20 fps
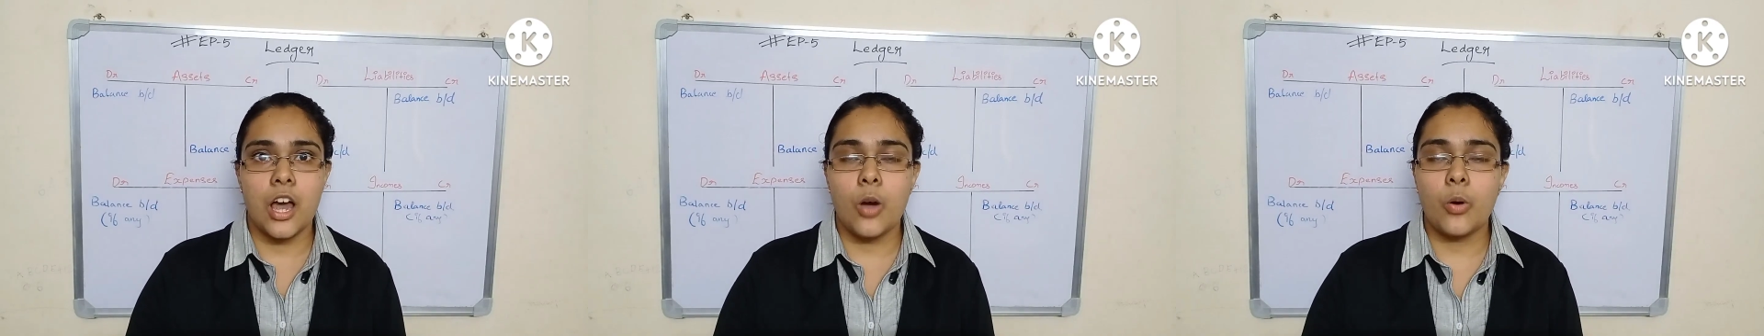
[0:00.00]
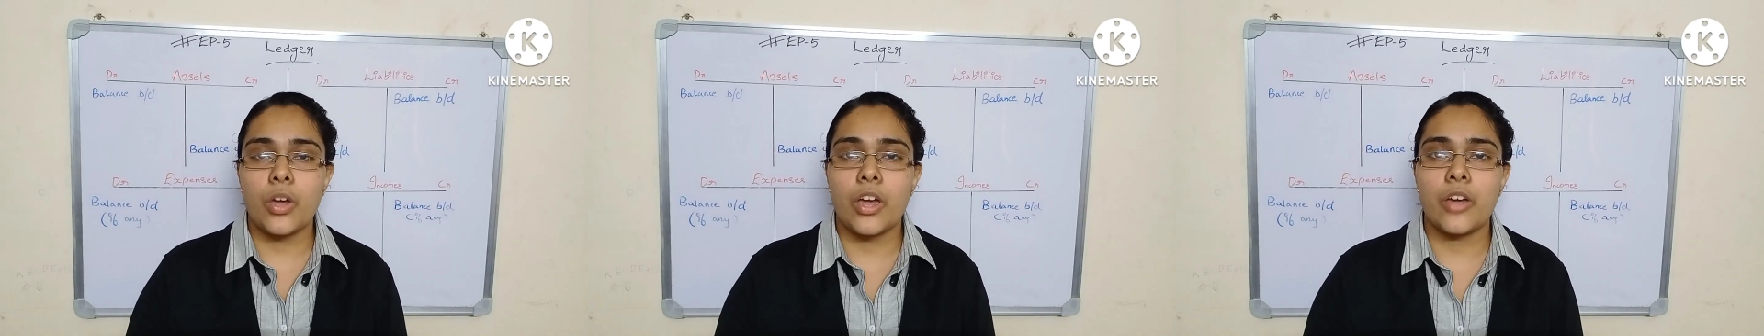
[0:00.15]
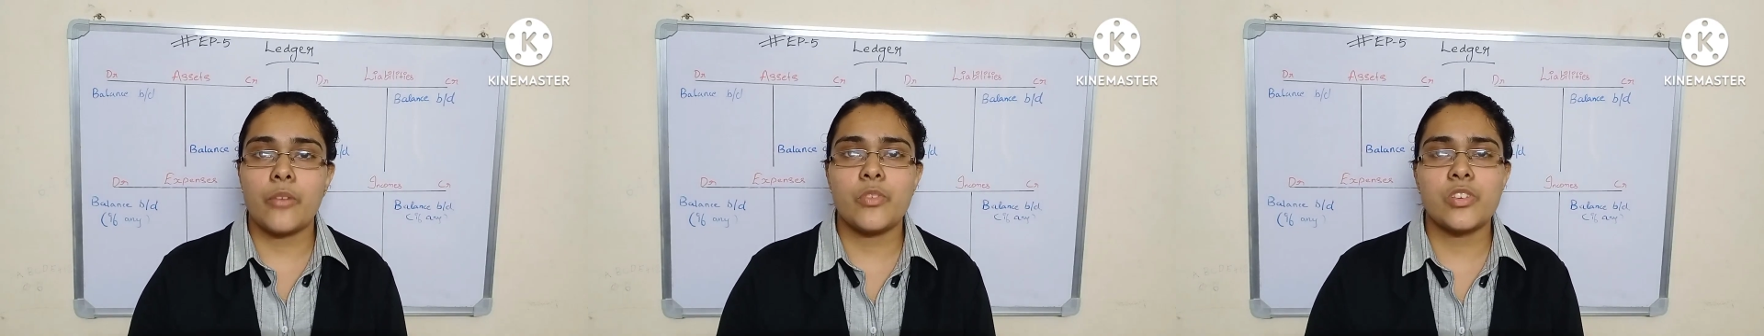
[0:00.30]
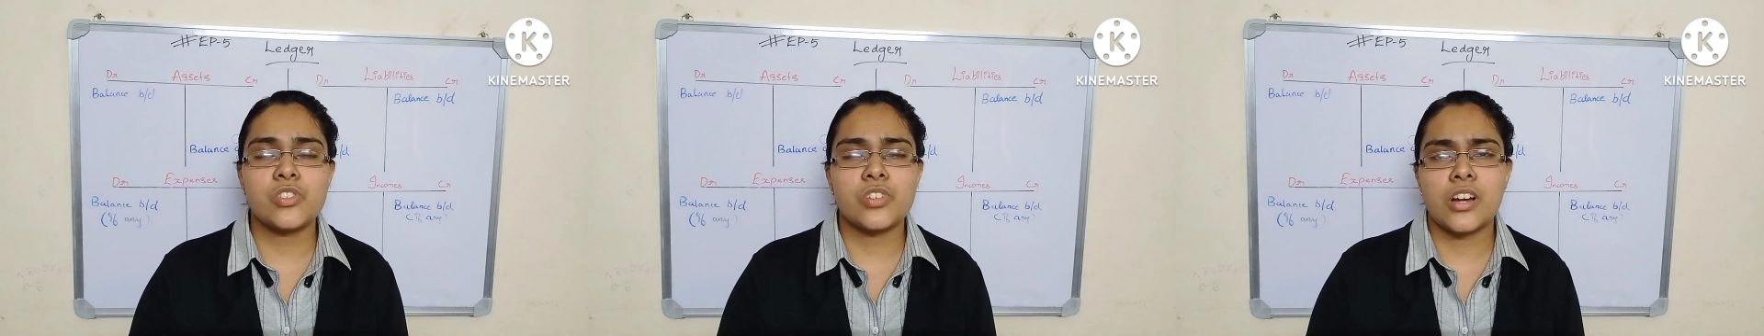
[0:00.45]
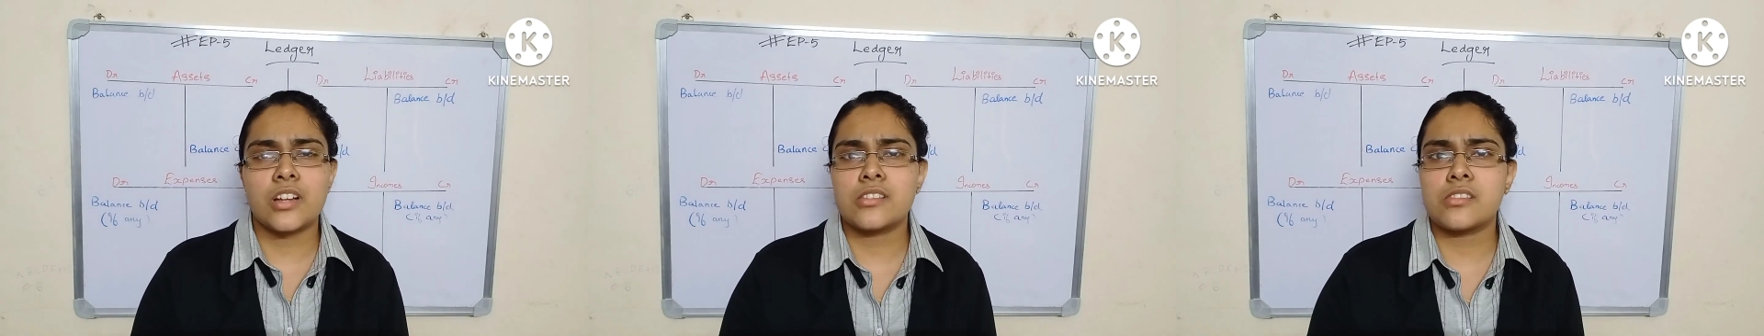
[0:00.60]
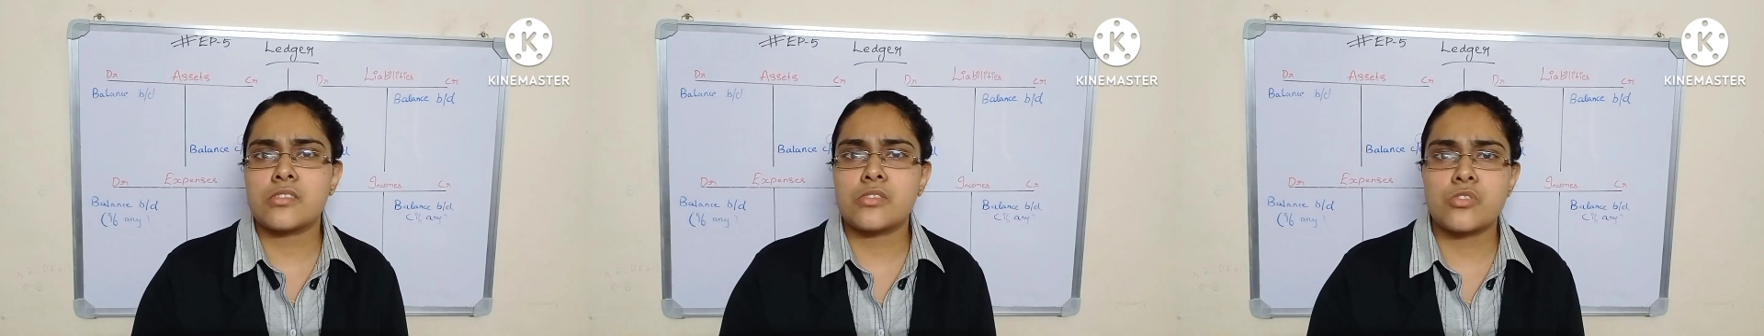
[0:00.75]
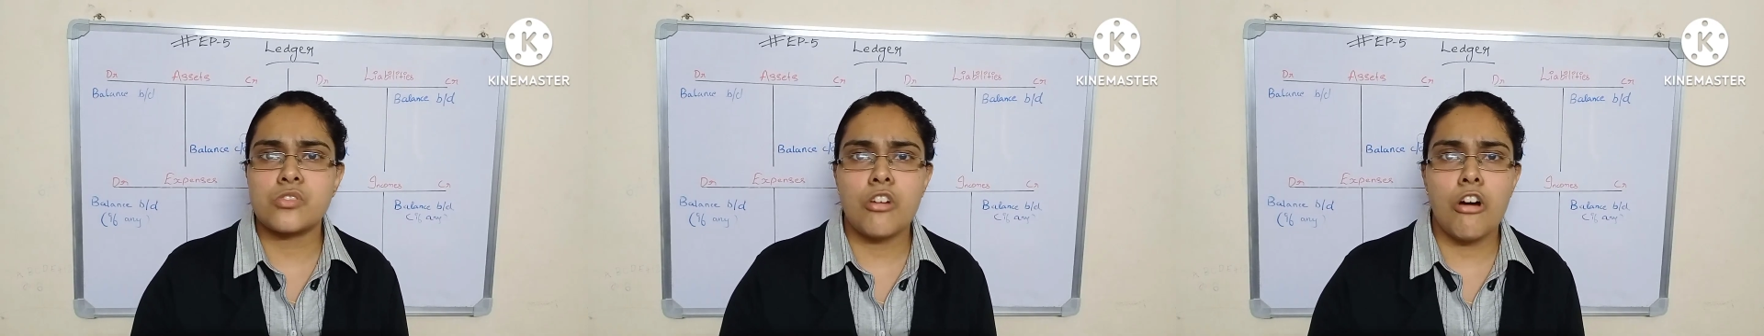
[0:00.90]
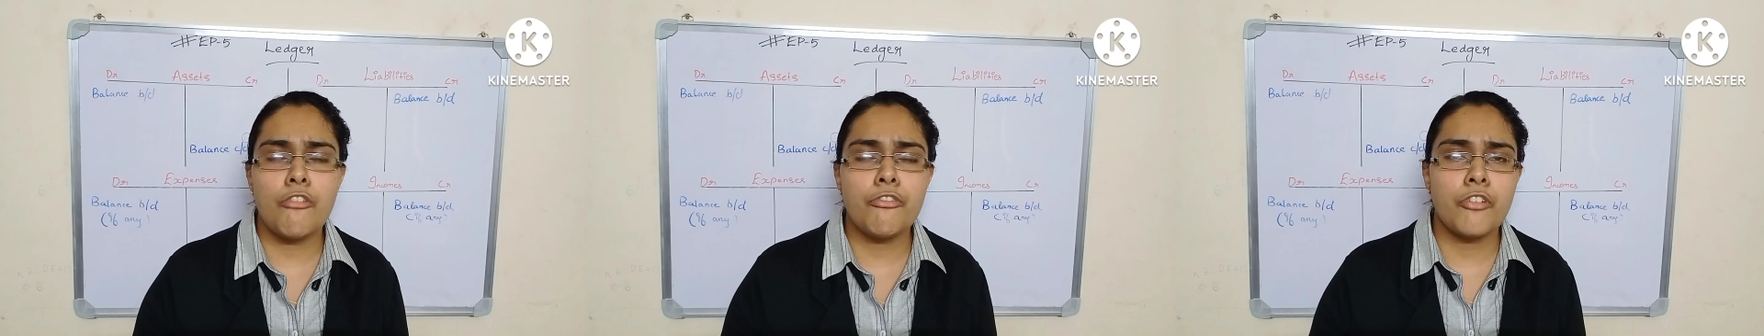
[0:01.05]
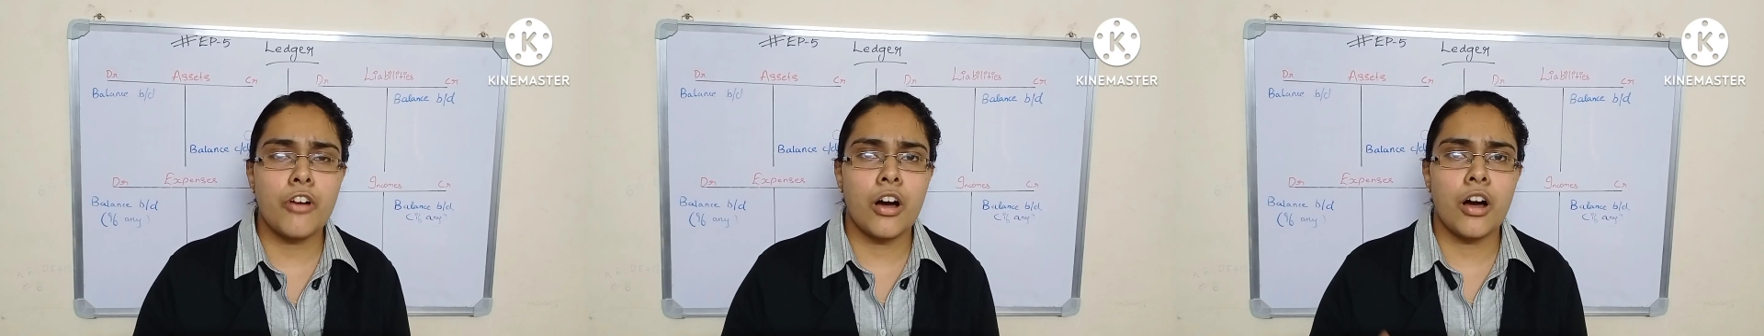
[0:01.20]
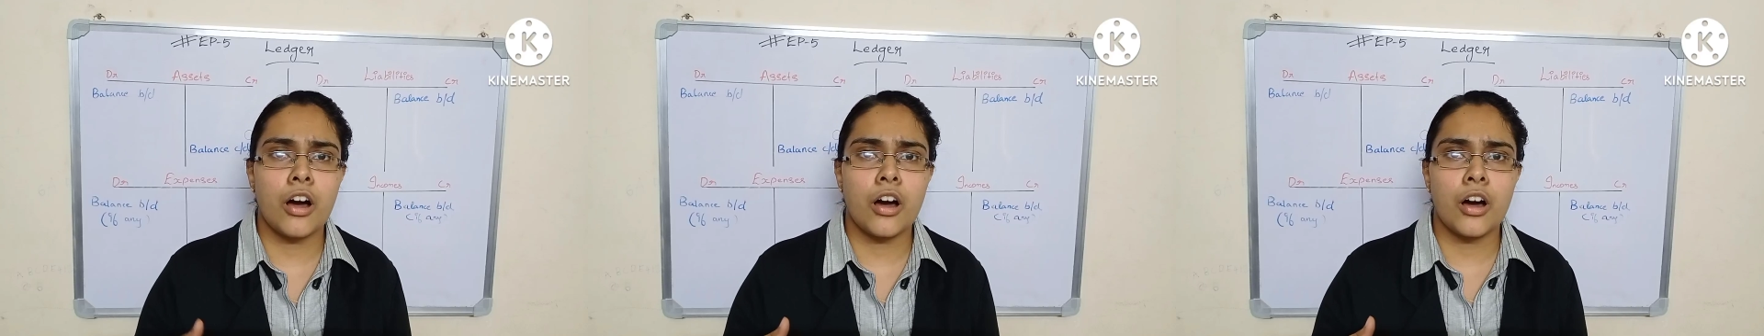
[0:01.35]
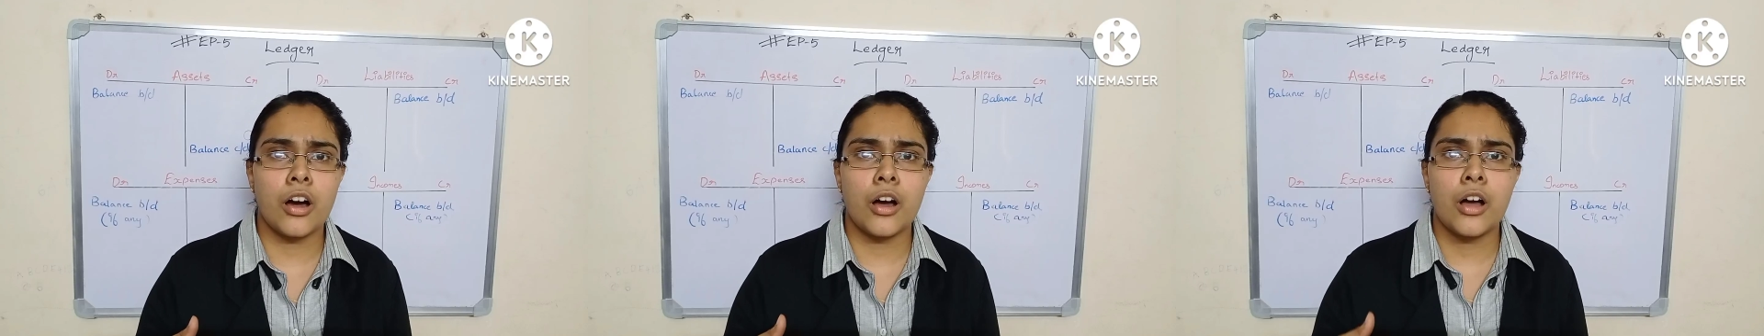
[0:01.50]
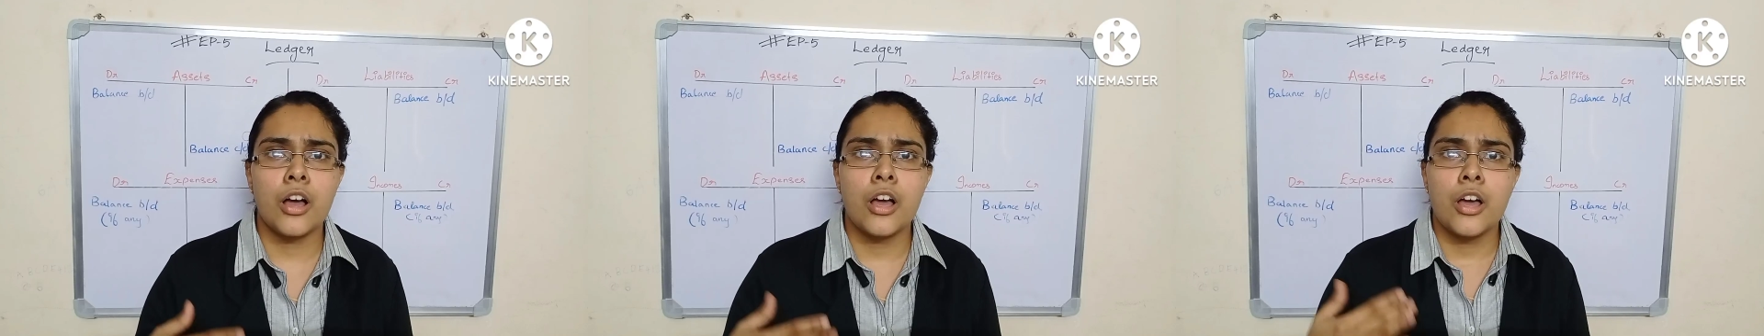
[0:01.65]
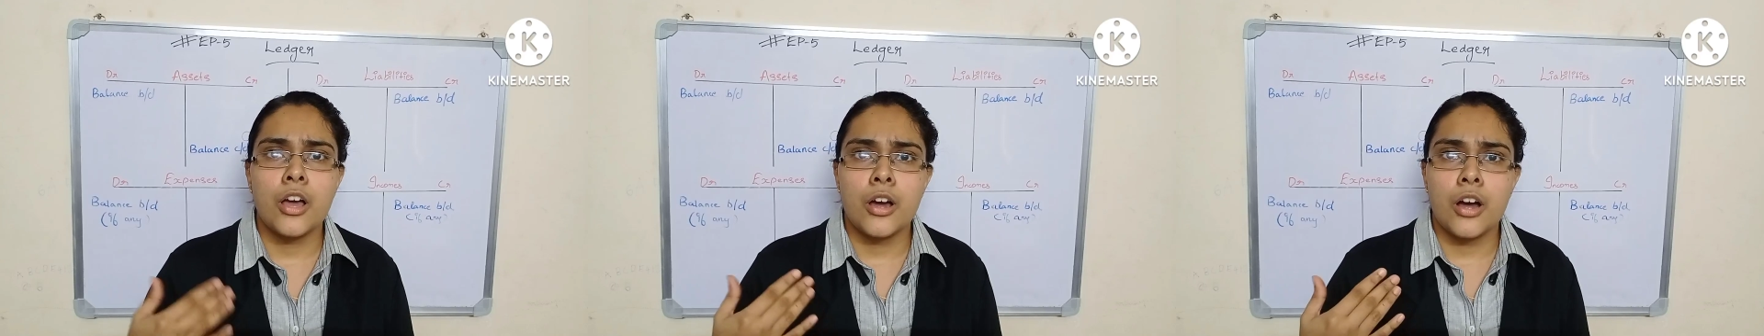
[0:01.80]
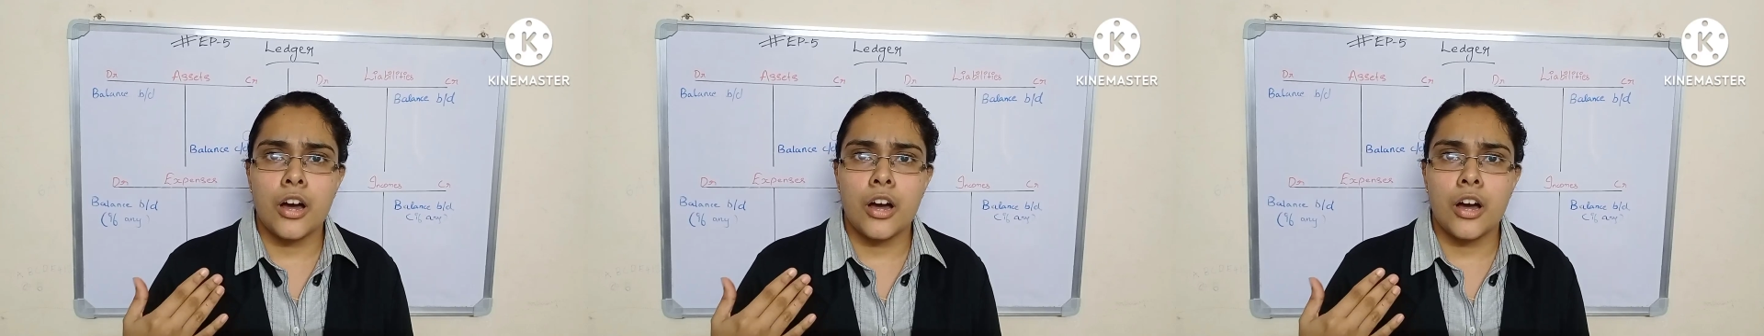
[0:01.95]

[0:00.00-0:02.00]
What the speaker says: Okay, which consist of